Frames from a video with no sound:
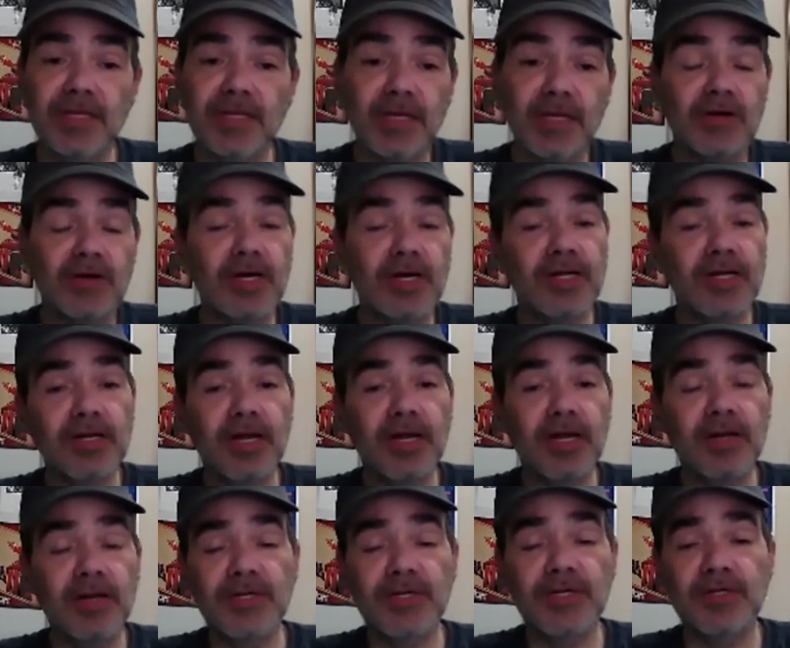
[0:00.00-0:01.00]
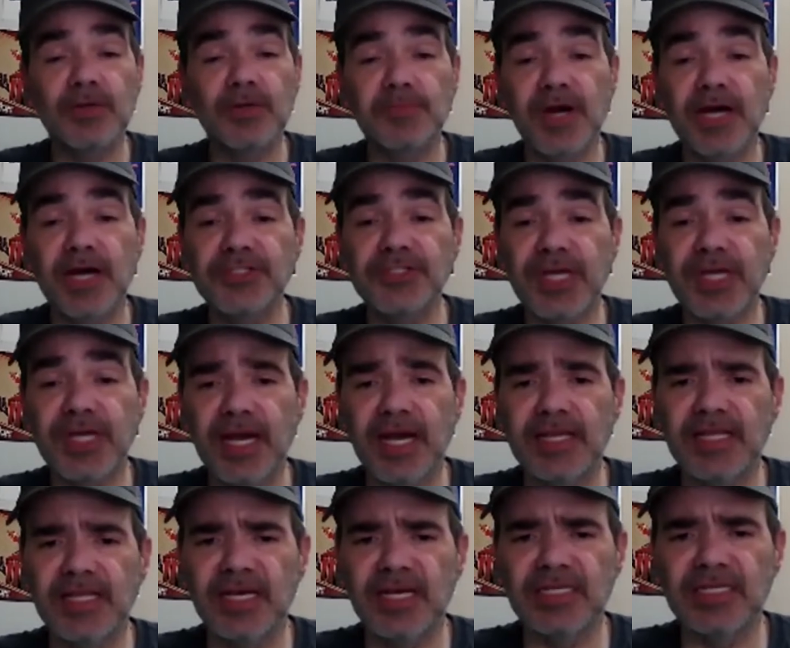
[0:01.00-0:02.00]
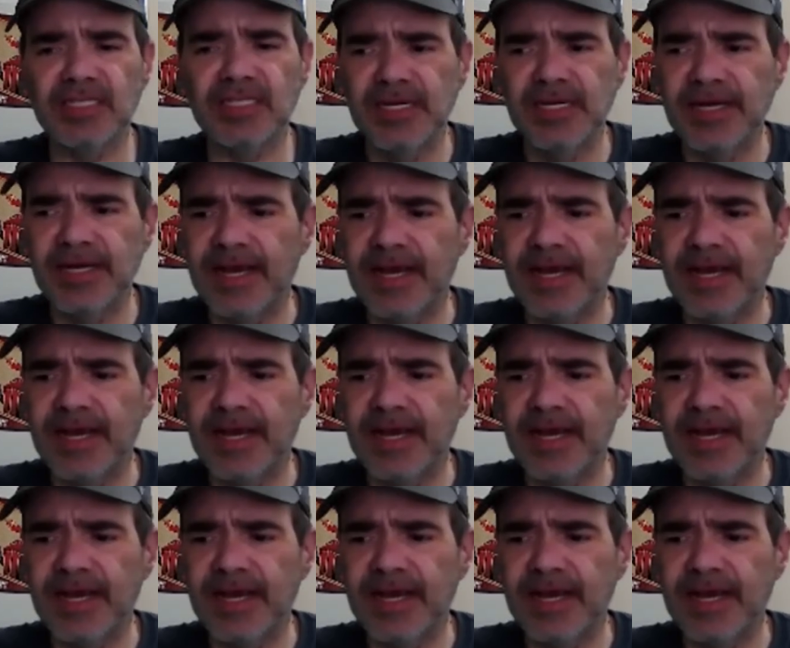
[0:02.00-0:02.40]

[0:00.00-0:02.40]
an original project like this,